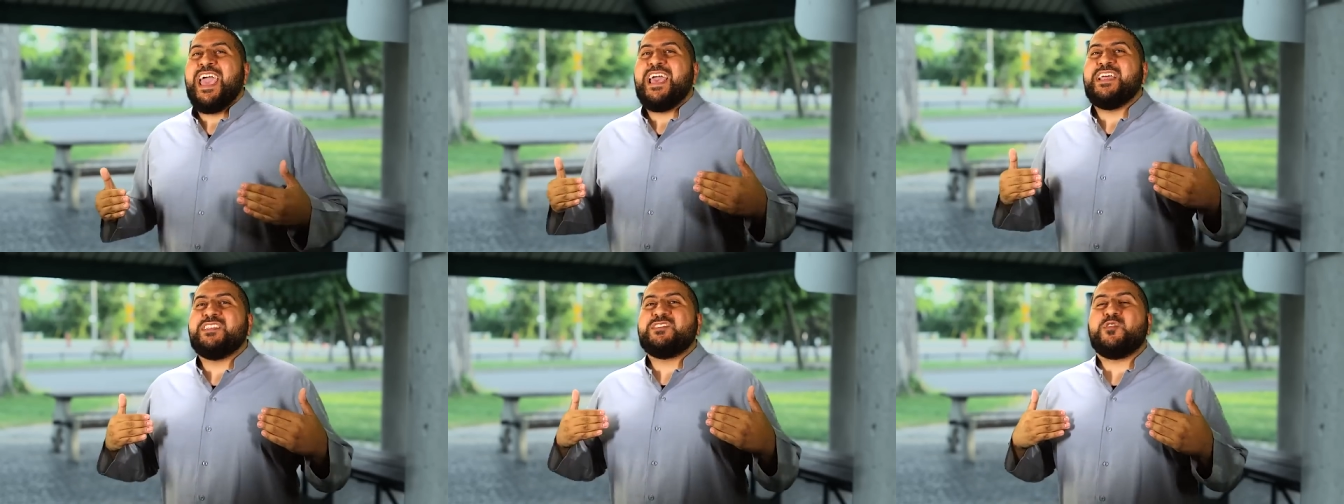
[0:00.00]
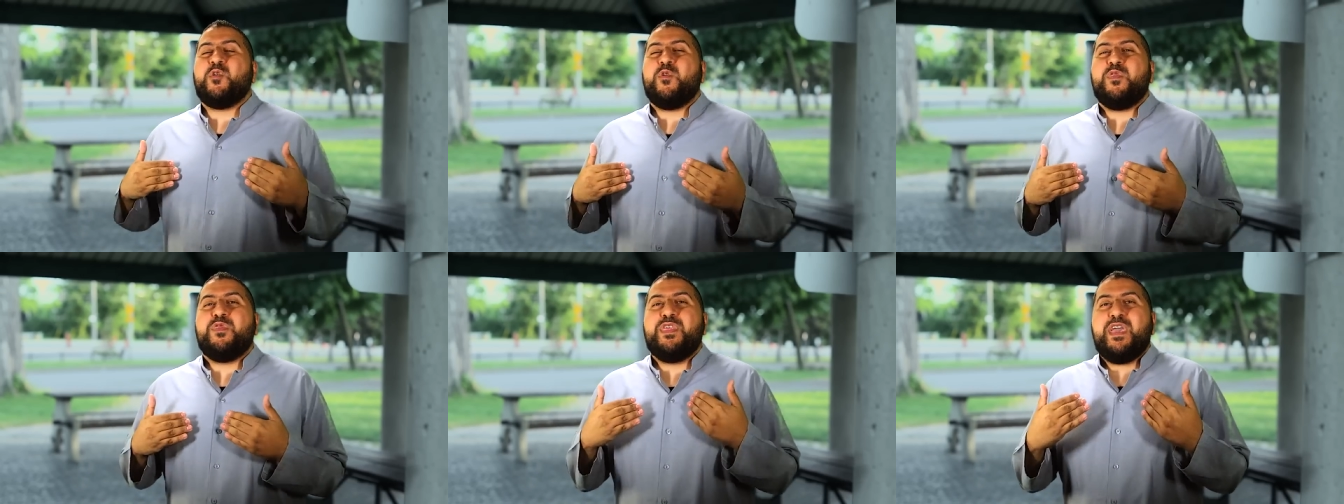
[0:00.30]
And
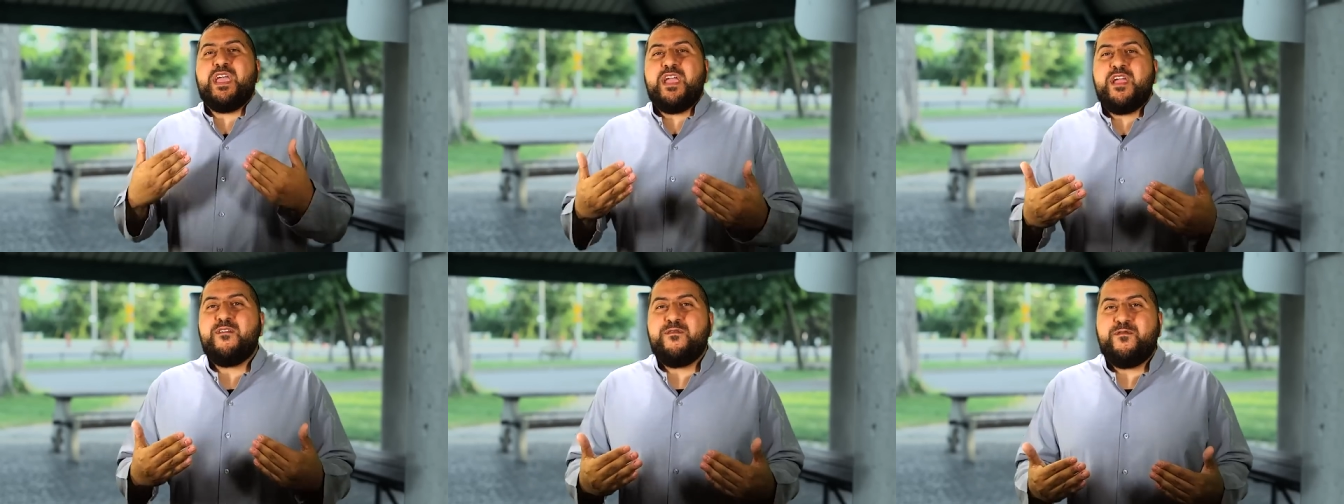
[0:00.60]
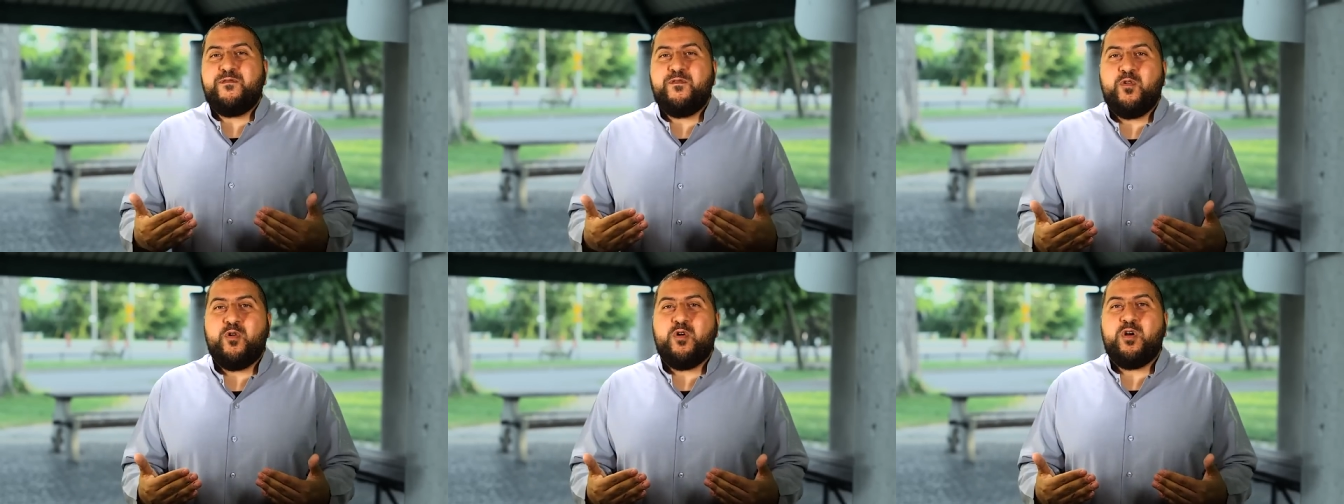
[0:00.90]
so,
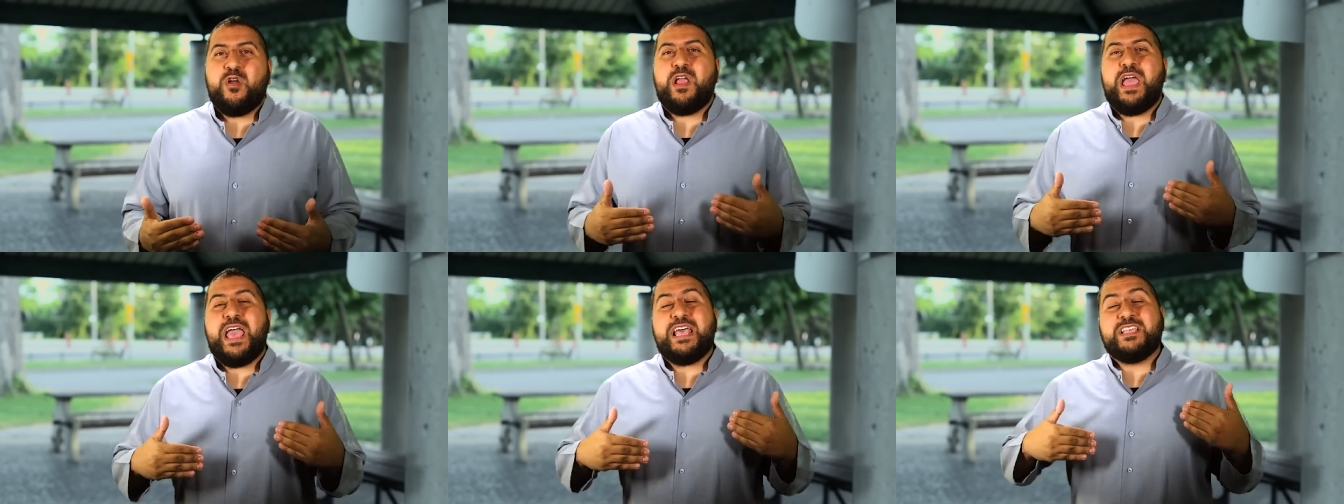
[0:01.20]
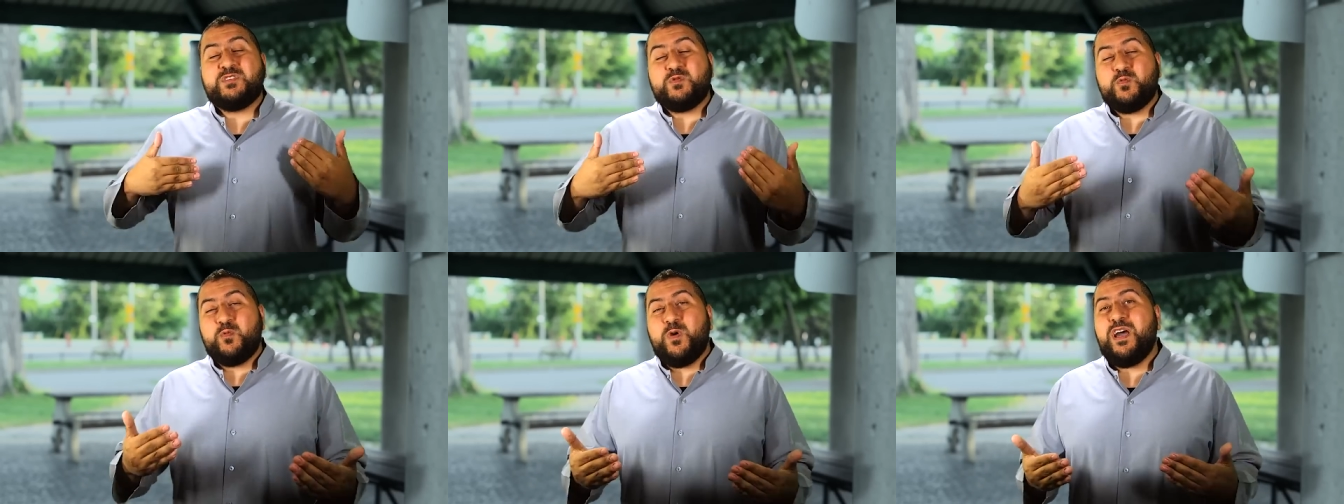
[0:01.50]
therefore,
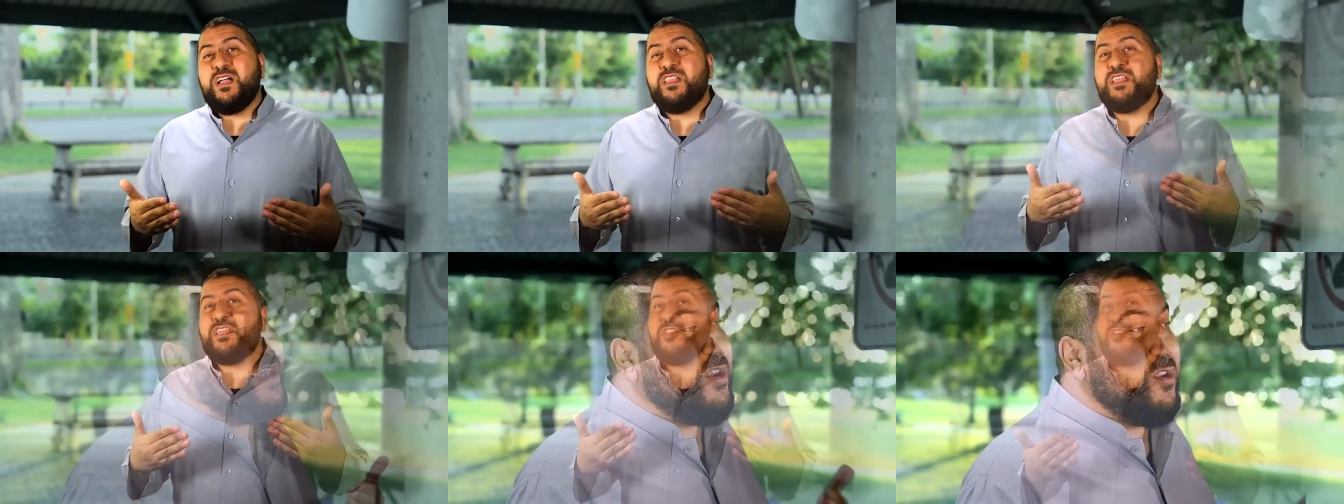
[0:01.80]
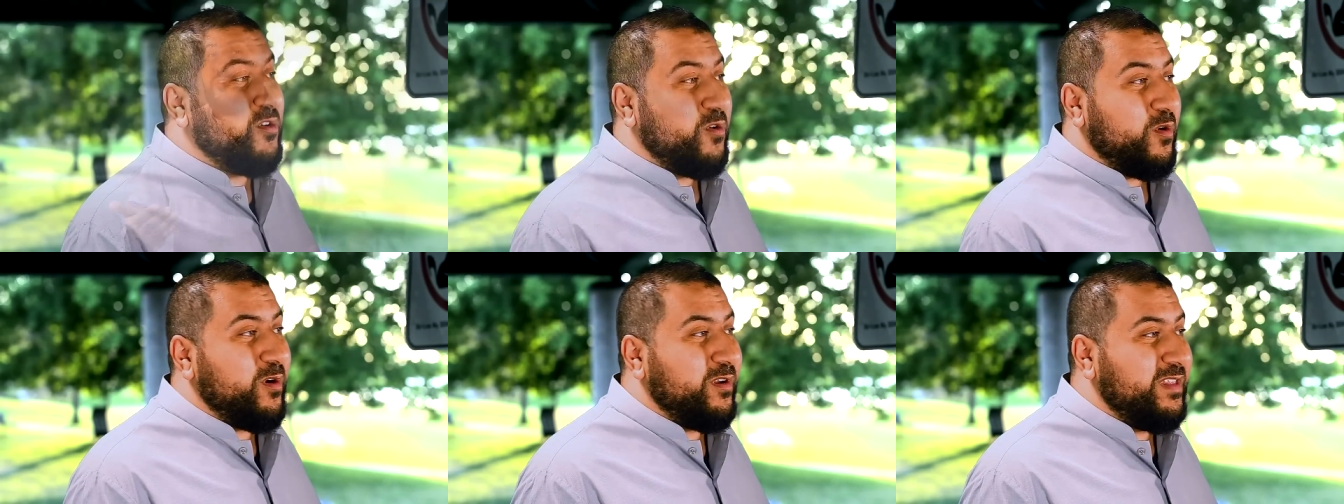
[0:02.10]
as well in
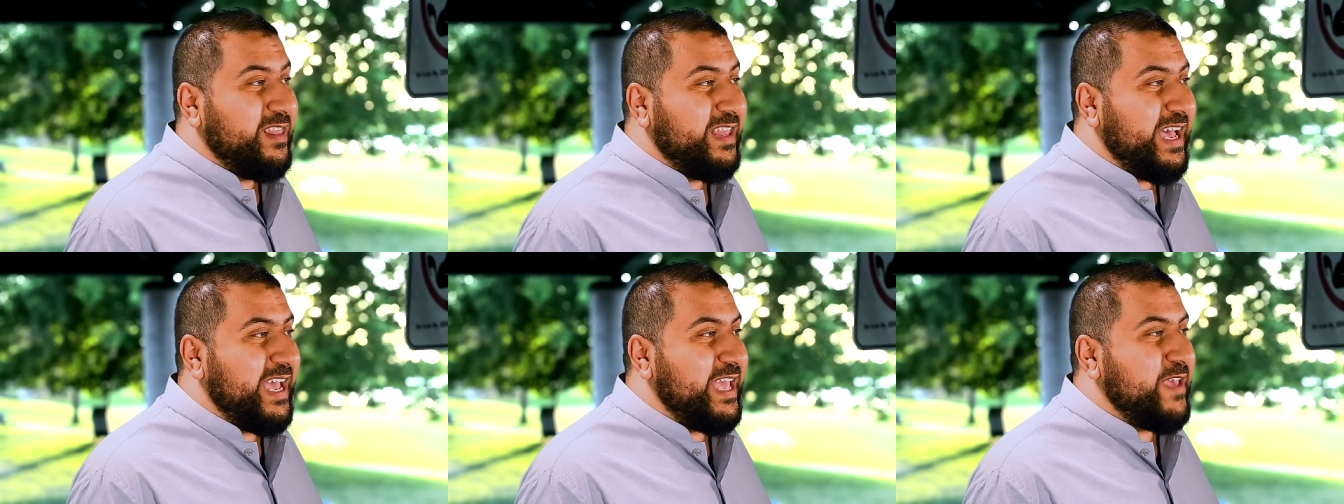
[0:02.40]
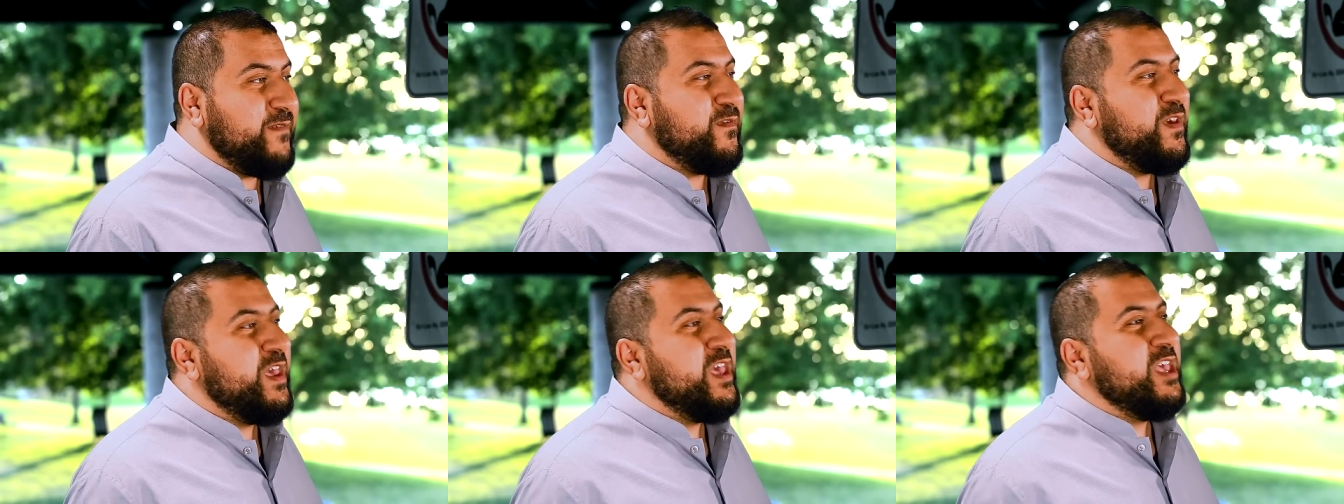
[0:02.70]
your
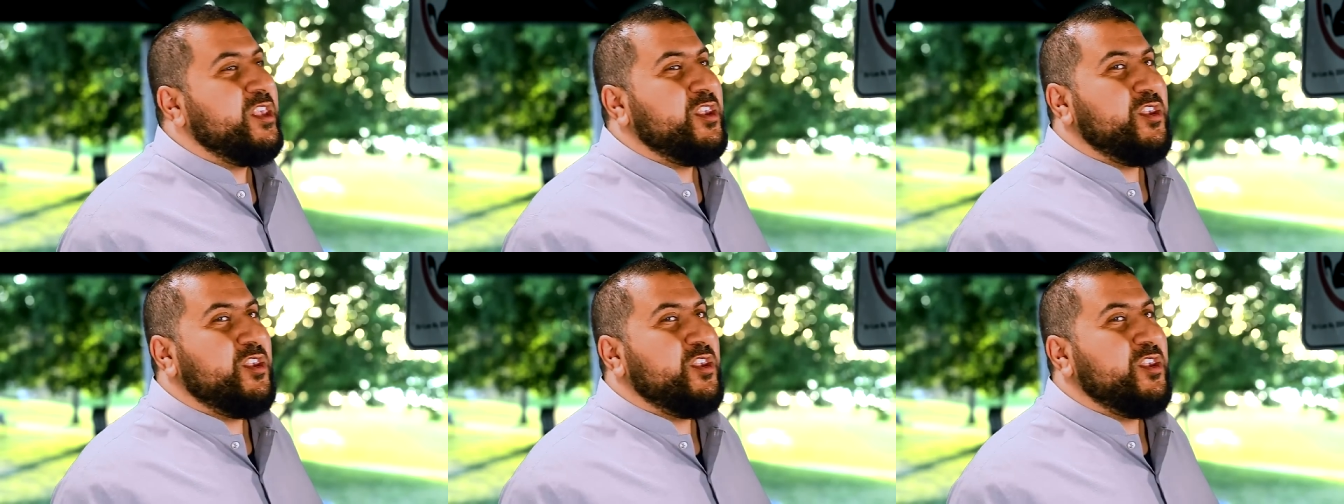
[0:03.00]
life,